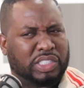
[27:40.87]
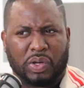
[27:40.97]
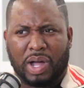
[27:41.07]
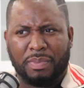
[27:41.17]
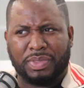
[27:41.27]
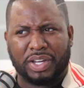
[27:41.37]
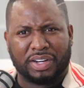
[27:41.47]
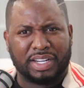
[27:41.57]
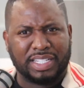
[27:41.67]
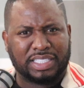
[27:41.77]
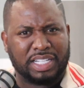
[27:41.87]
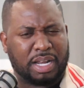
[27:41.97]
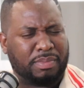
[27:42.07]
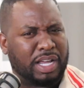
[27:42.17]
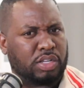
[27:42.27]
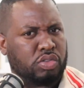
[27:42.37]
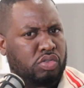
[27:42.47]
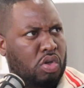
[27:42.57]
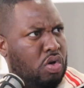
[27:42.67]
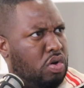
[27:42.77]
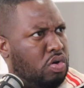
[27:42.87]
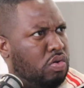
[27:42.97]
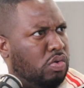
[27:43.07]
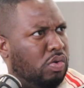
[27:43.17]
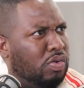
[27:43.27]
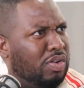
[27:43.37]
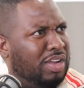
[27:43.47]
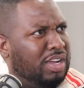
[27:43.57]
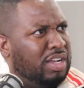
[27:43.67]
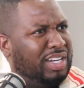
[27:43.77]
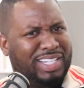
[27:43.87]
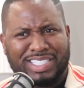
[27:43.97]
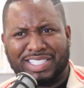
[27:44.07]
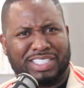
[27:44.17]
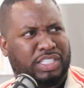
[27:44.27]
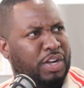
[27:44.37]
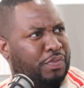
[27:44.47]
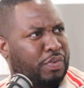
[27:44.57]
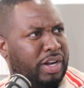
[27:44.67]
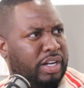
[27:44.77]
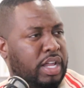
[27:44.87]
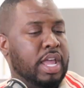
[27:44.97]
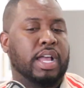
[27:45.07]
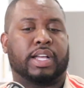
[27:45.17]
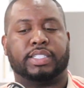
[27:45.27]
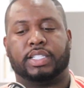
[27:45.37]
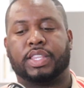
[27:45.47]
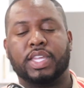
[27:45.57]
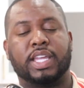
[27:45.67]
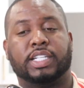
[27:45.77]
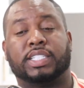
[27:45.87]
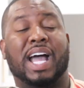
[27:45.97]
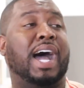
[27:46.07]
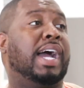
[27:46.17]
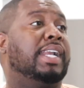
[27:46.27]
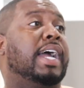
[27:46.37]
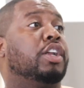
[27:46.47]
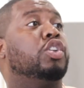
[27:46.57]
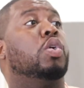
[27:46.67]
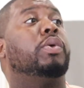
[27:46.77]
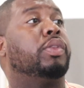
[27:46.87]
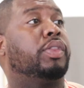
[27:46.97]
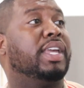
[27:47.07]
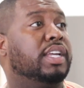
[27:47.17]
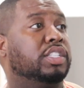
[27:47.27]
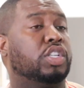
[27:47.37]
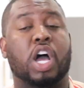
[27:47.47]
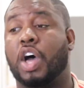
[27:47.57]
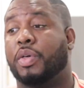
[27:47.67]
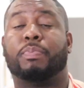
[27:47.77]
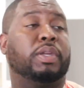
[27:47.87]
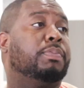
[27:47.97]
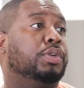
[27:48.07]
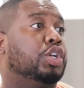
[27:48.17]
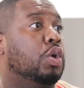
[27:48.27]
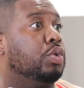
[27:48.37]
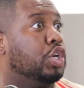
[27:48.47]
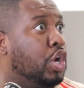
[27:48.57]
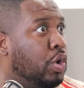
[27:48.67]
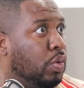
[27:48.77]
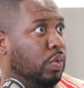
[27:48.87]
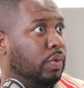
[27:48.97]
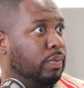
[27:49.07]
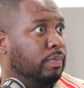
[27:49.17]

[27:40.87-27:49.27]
So I'm there listening. I'm like, yo, this is different. Because the thing is, I like knowing things other people don't know.